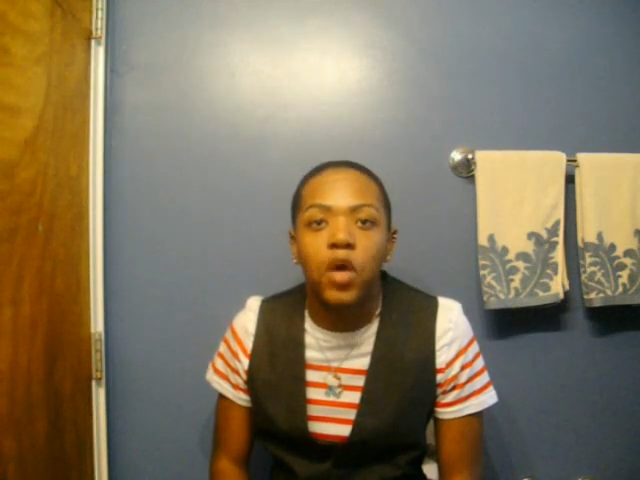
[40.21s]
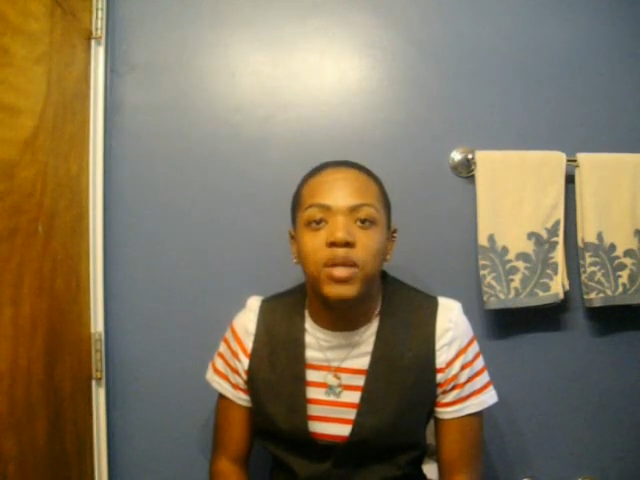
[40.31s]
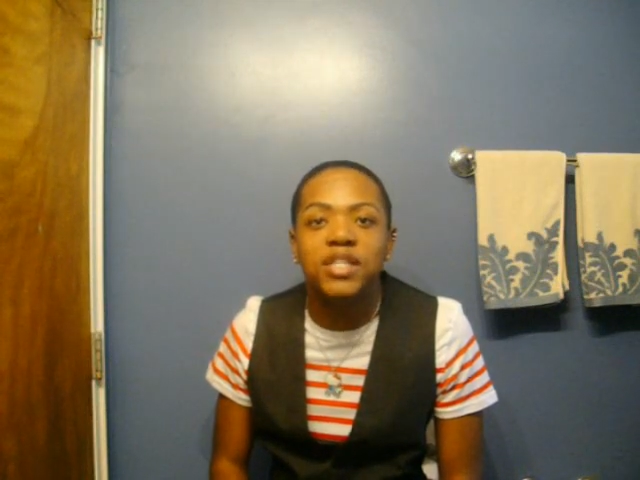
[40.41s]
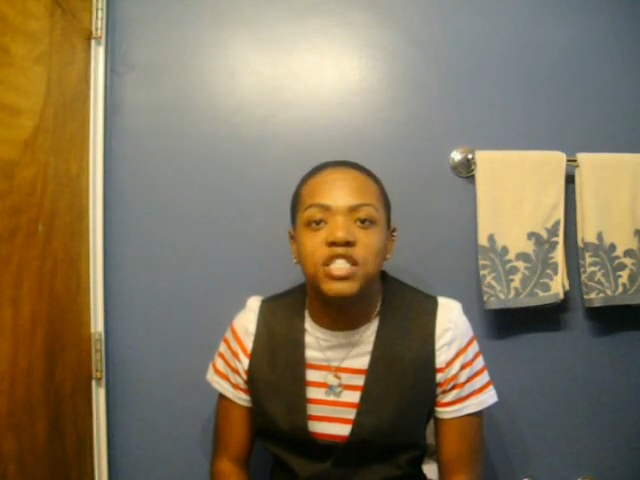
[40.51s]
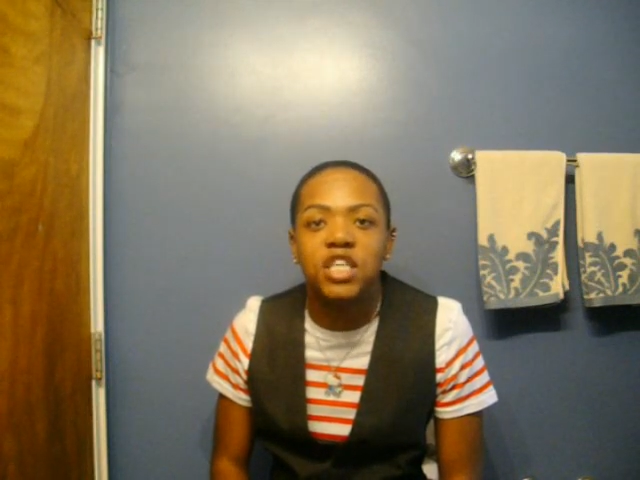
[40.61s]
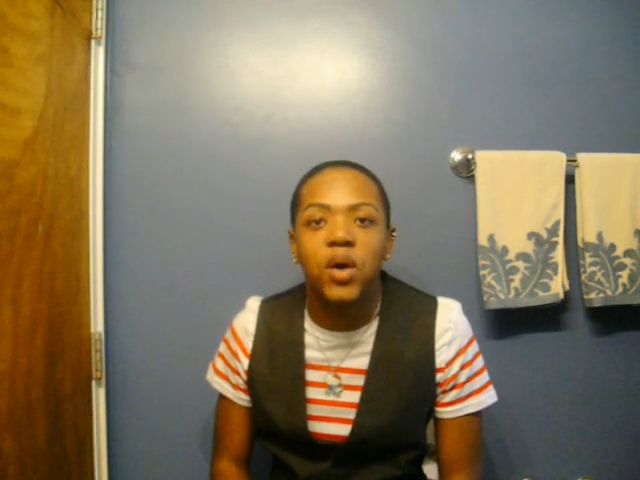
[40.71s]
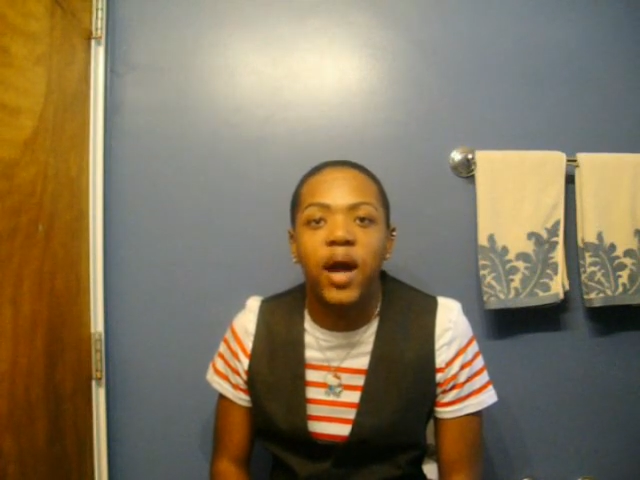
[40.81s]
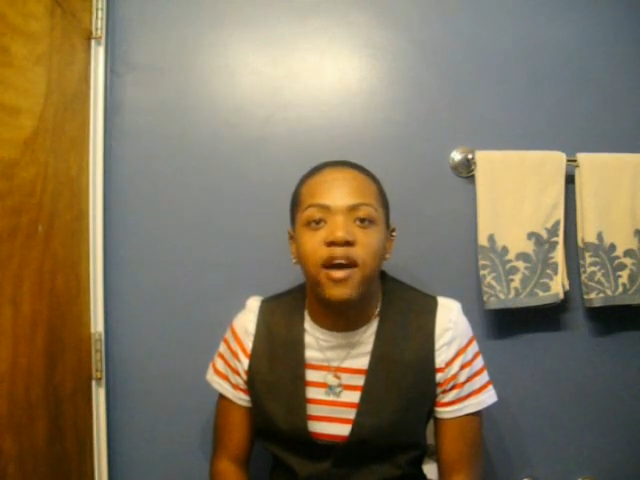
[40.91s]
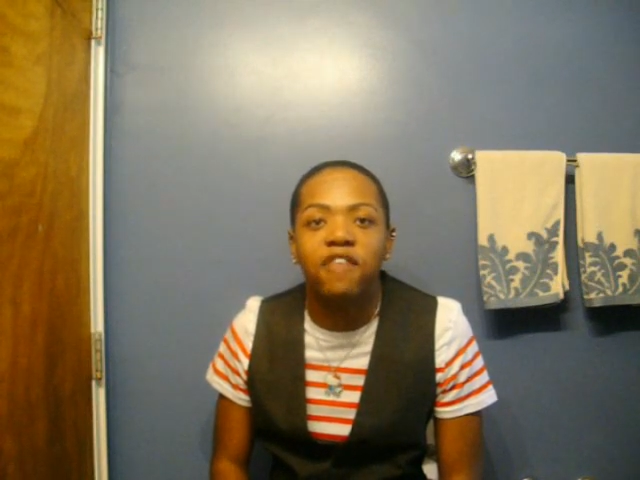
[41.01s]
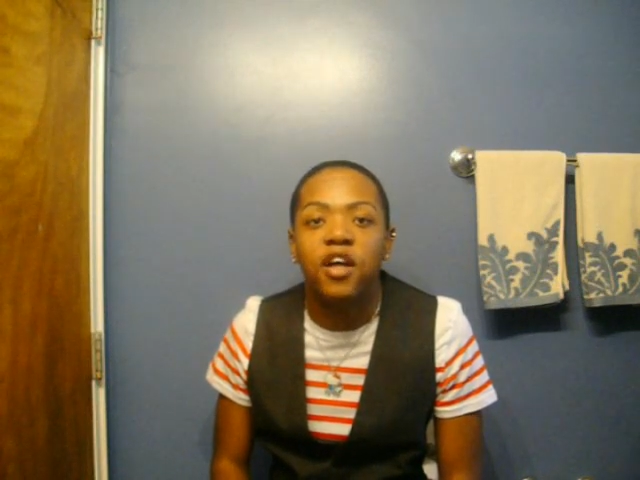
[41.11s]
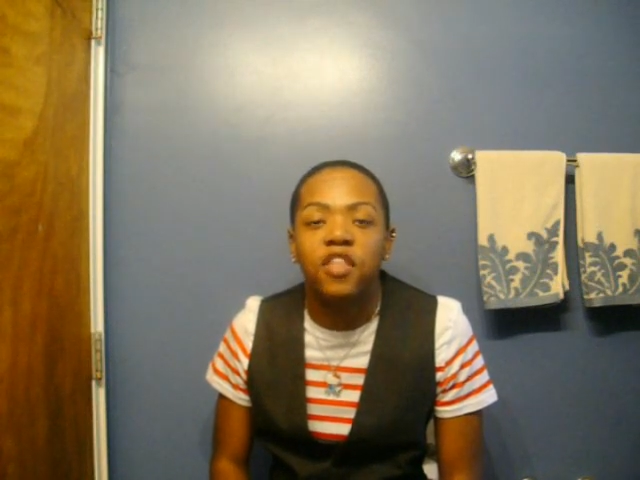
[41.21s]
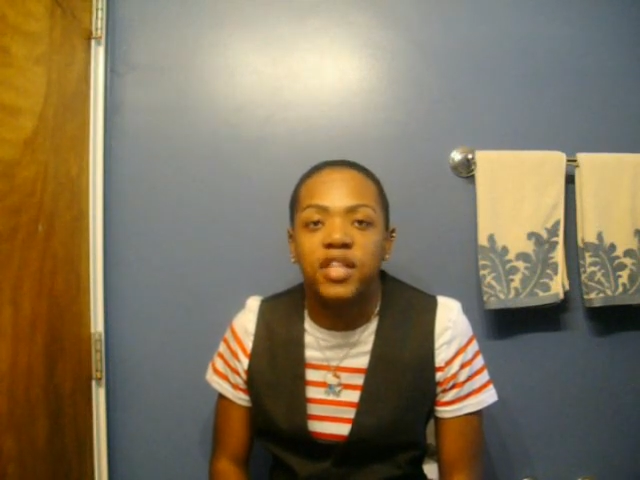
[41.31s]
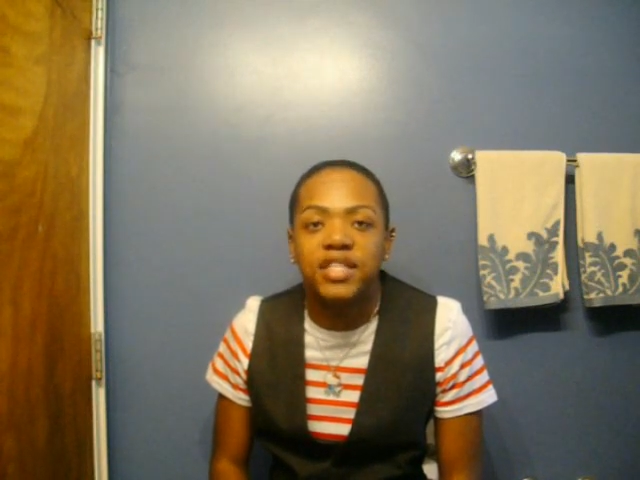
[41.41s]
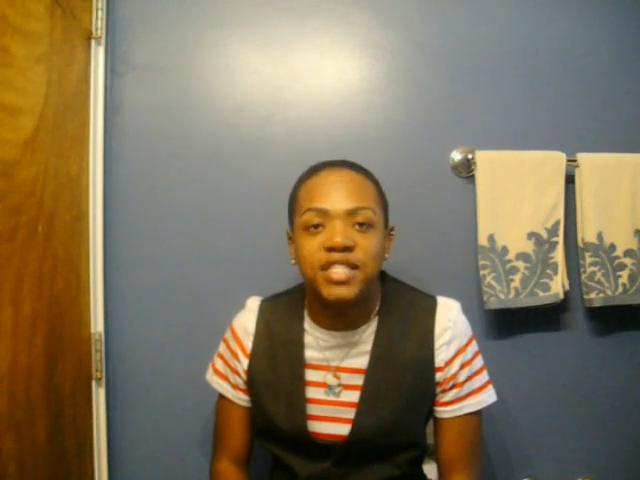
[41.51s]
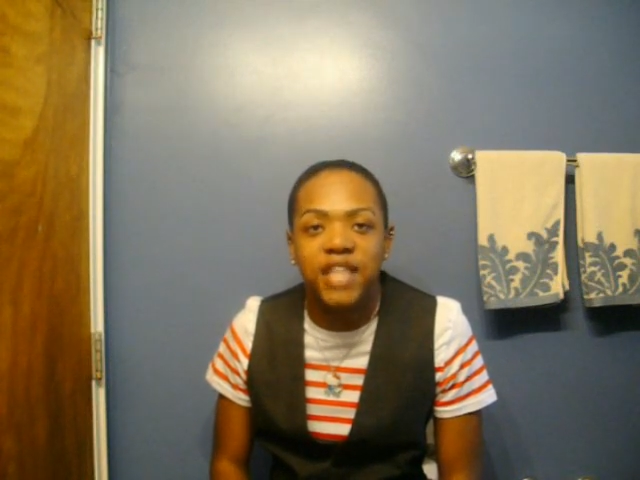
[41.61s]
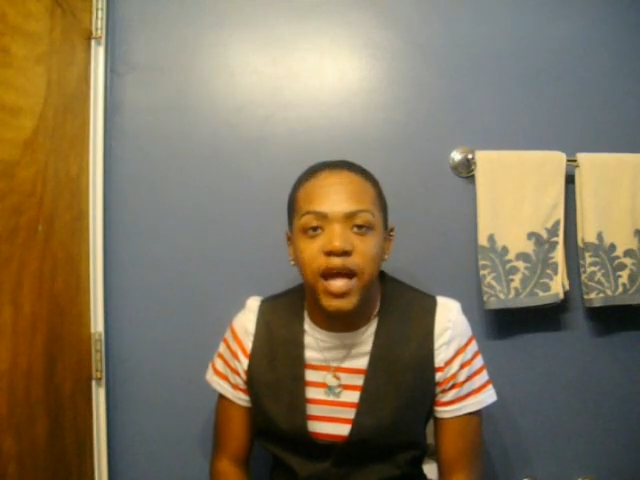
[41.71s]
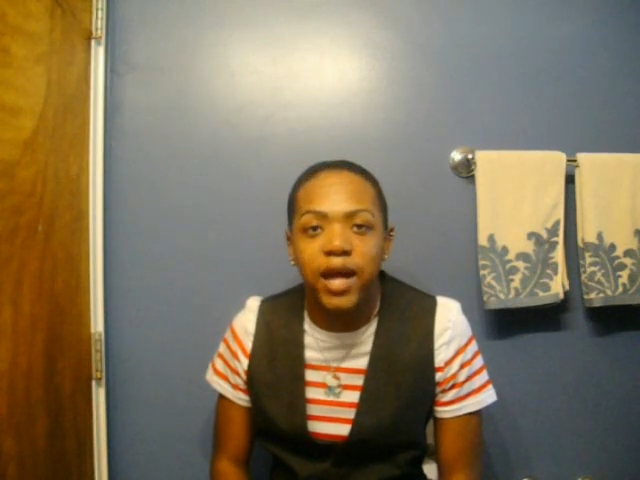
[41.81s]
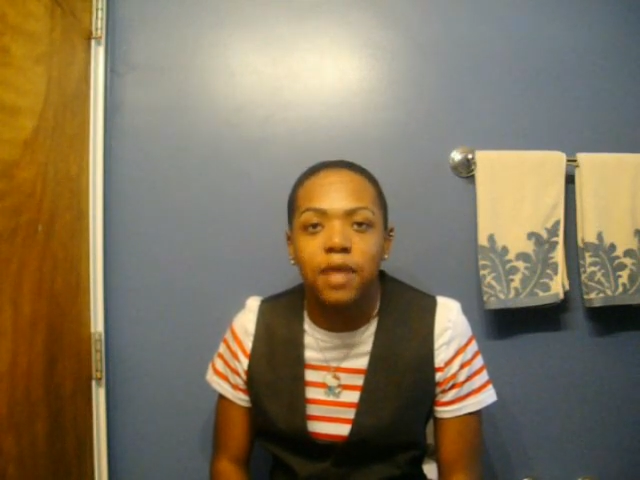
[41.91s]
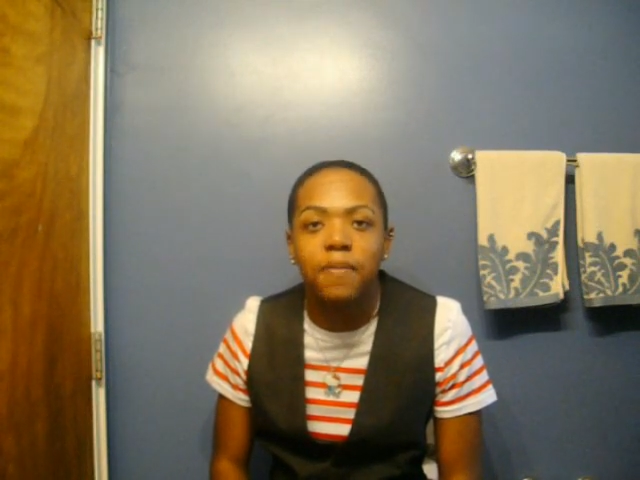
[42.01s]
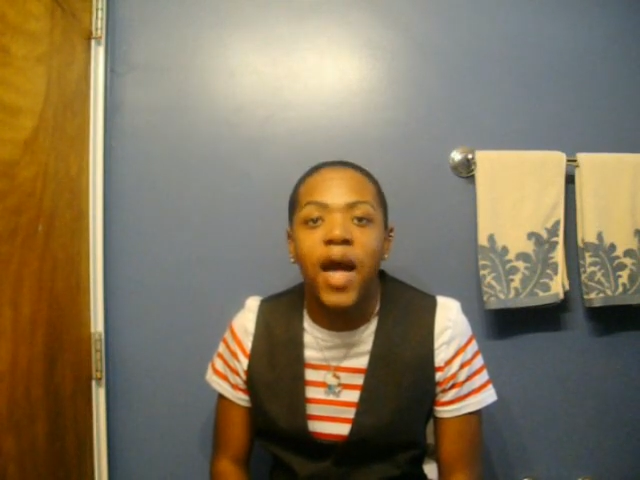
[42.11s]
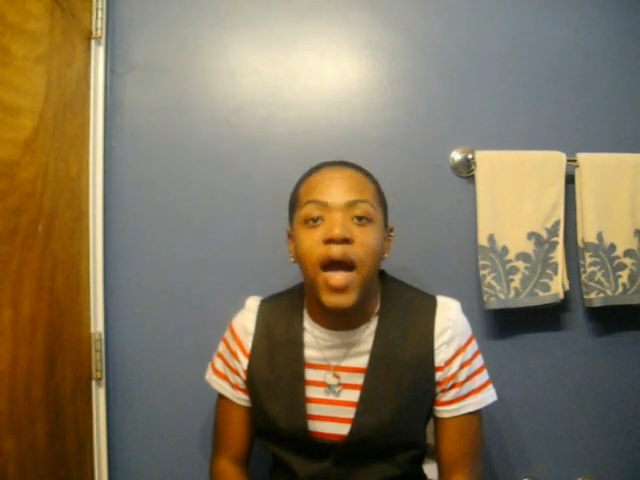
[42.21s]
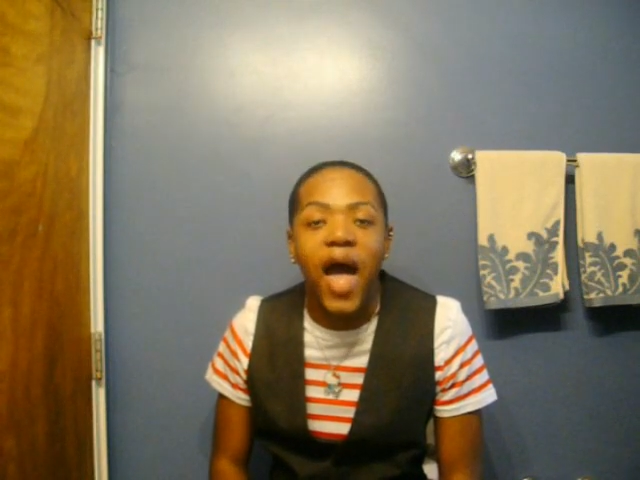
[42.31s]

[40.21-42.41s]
and we still have the same